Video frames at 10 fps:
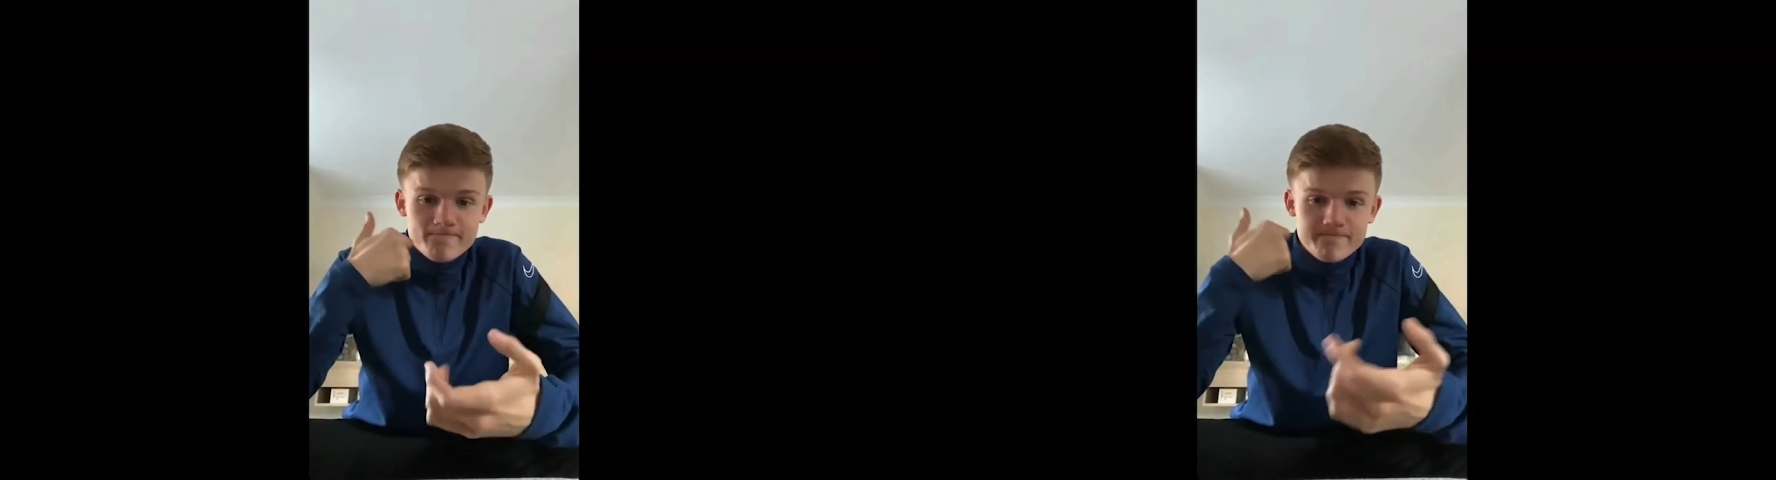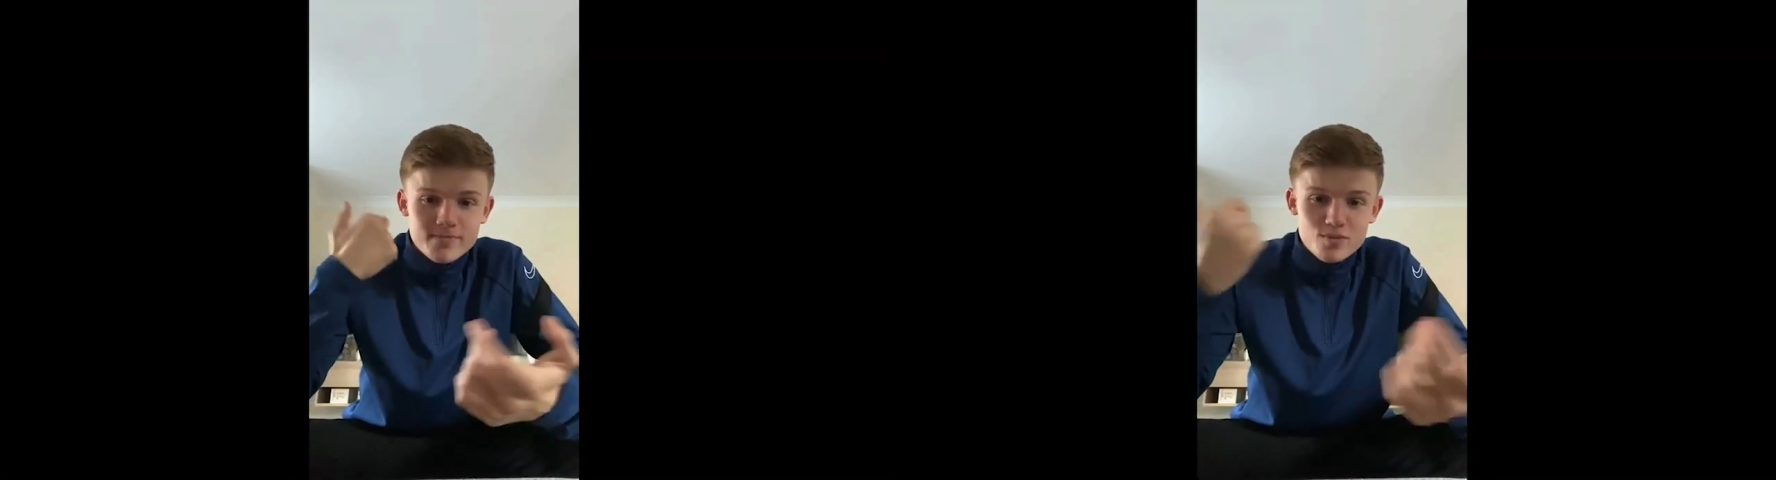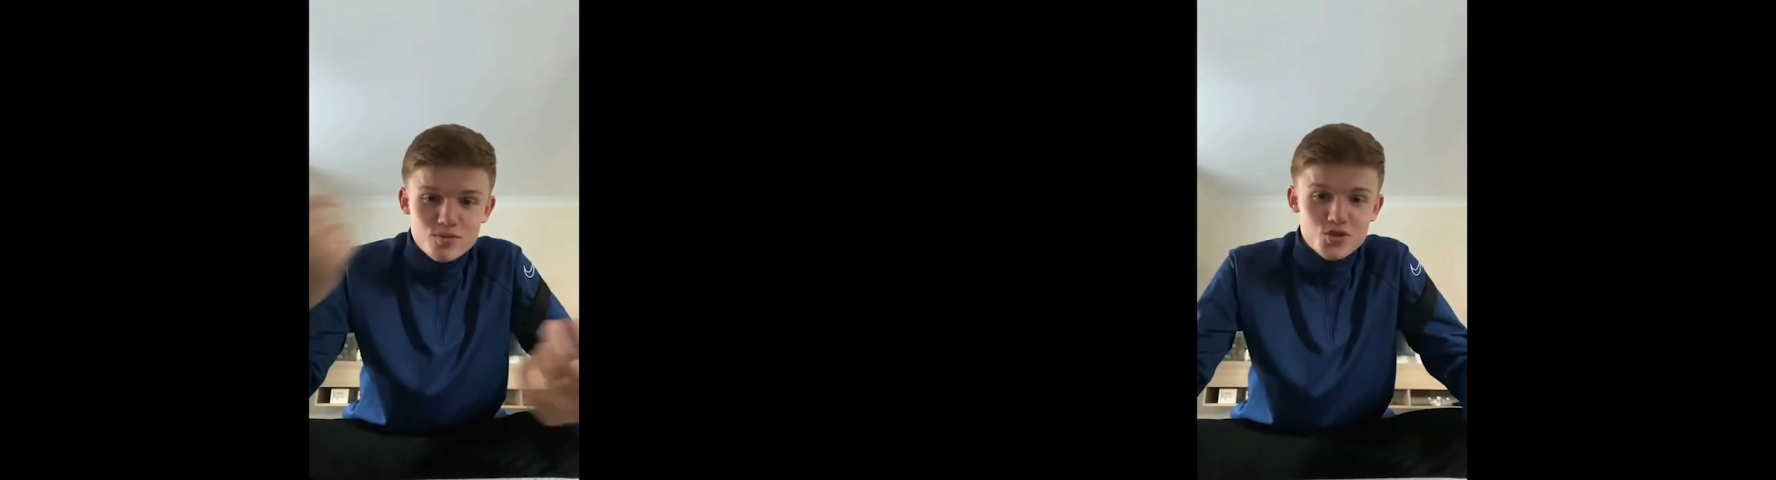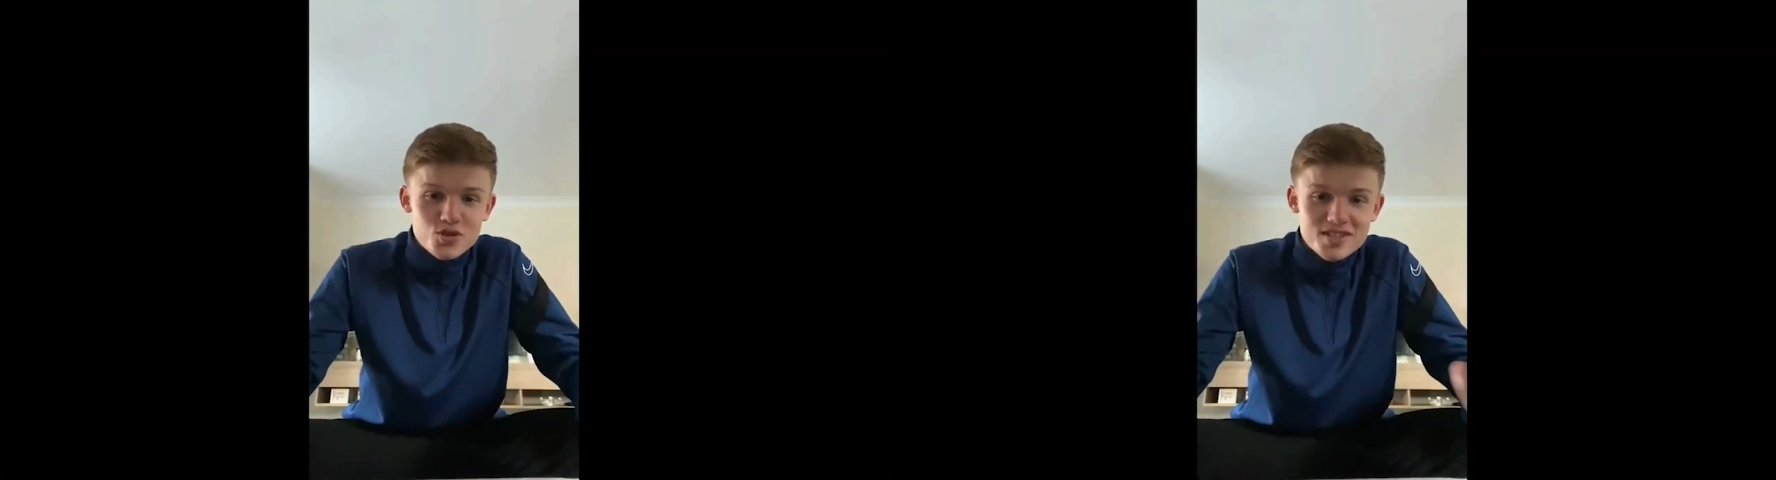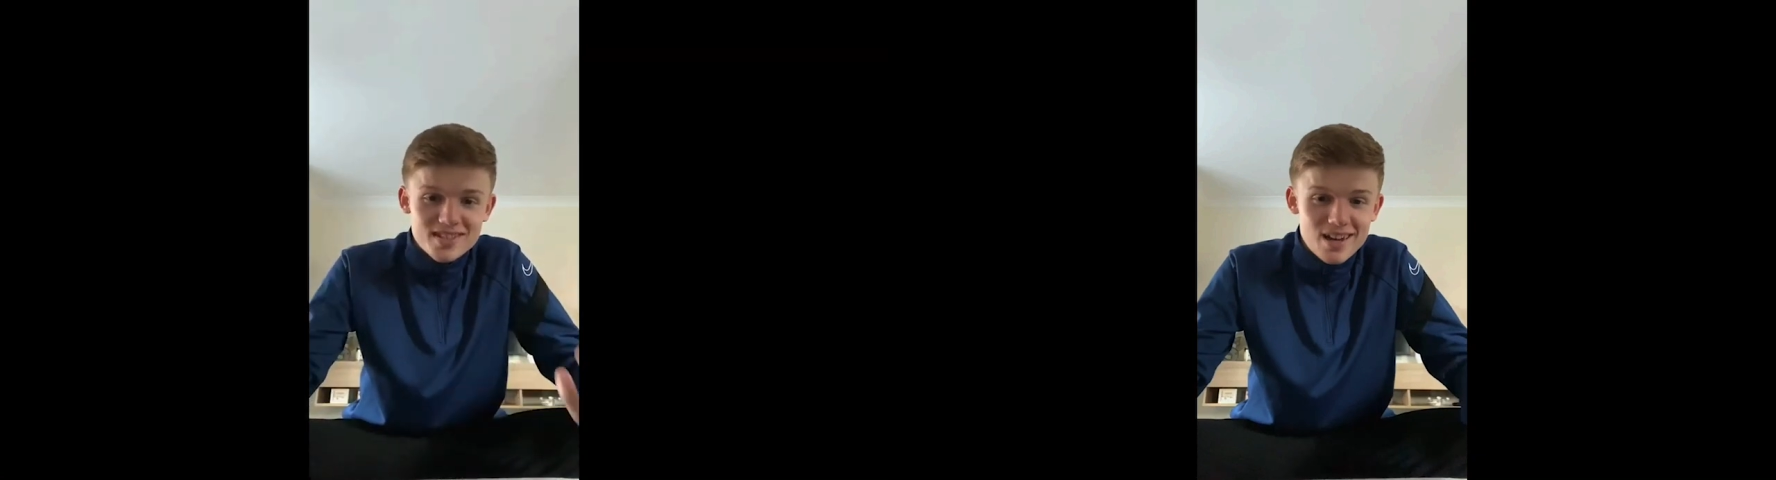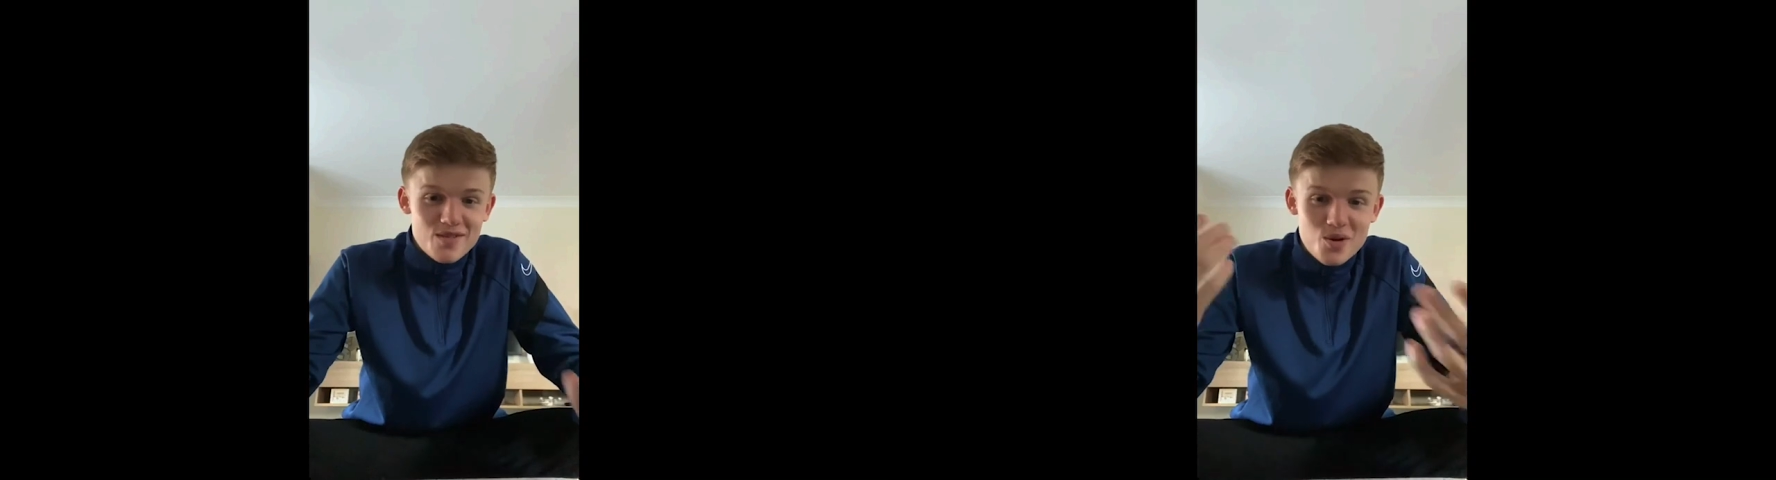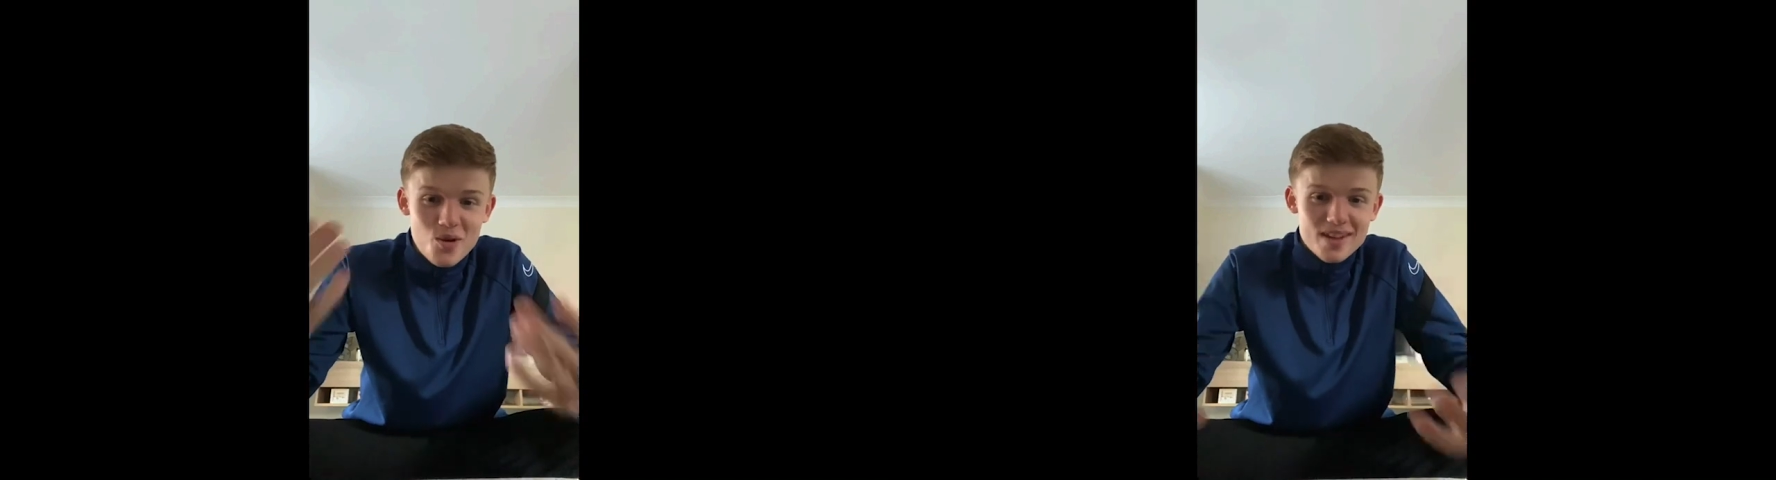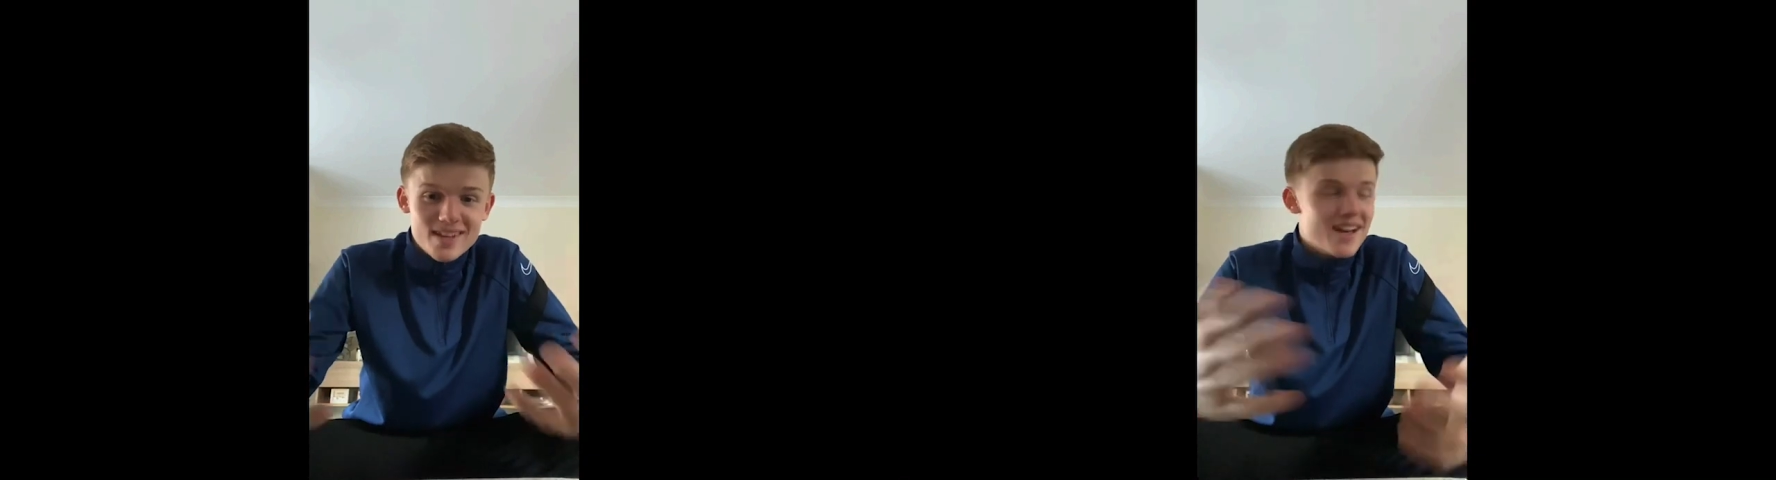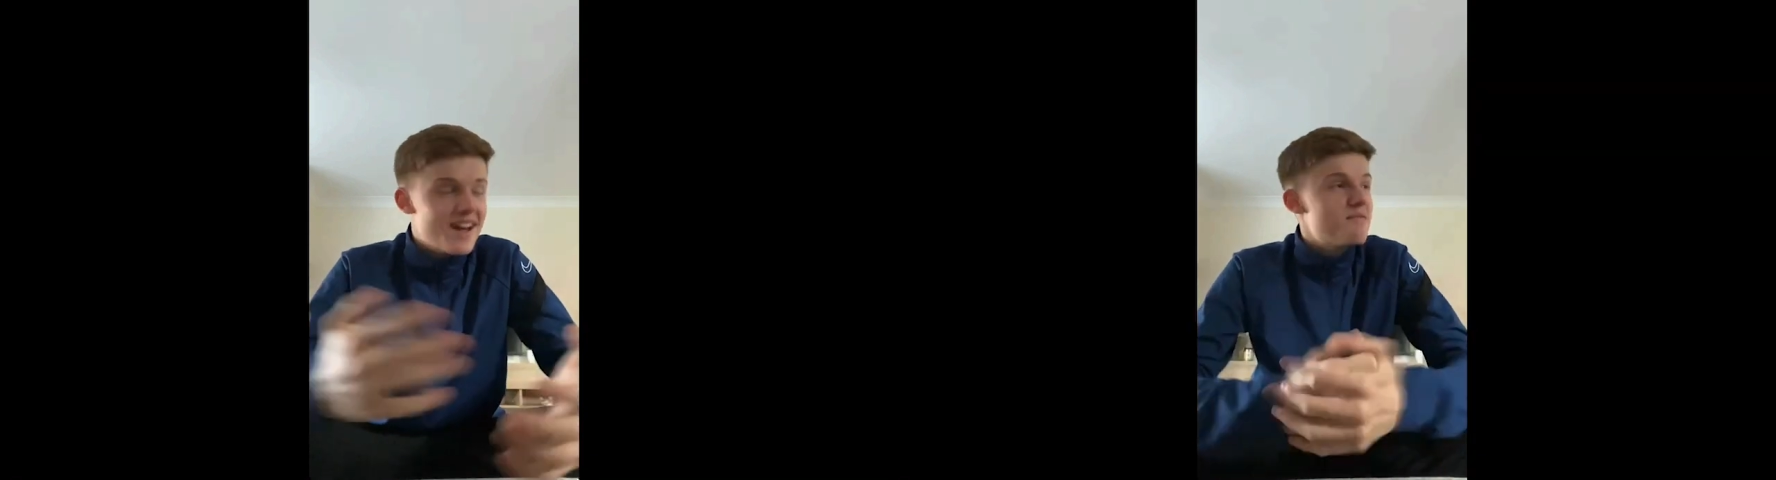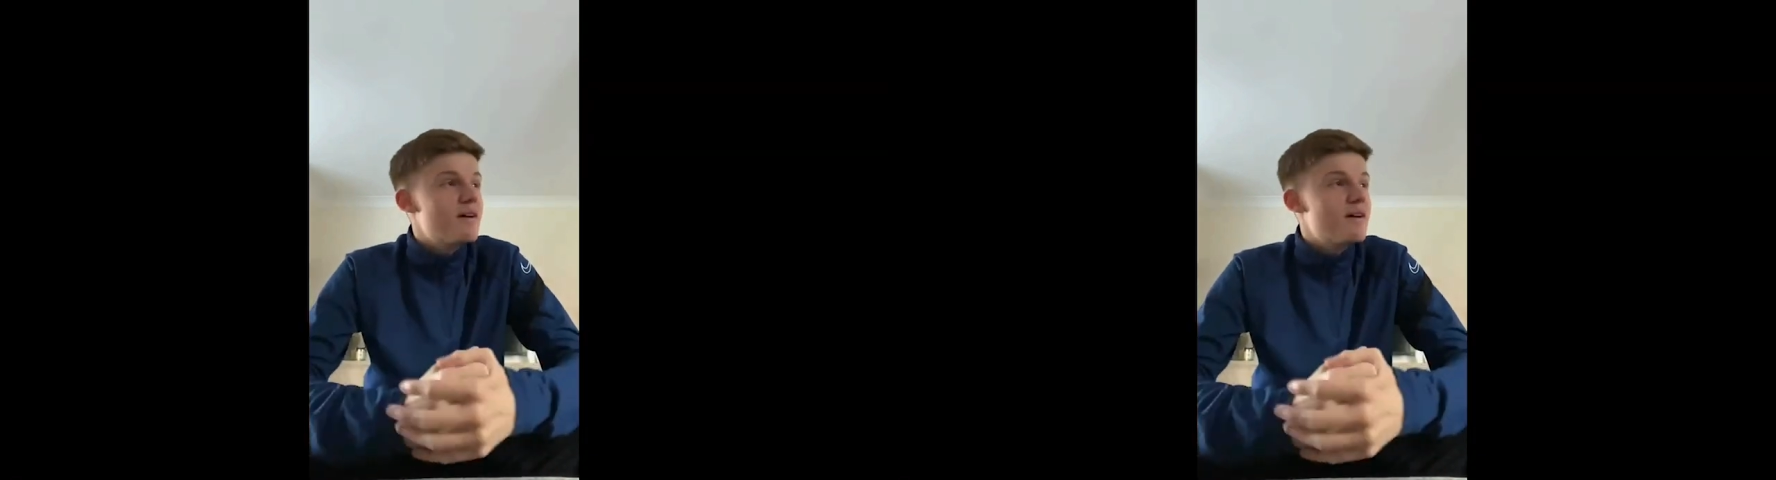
I'm sure you still have a quality day, man.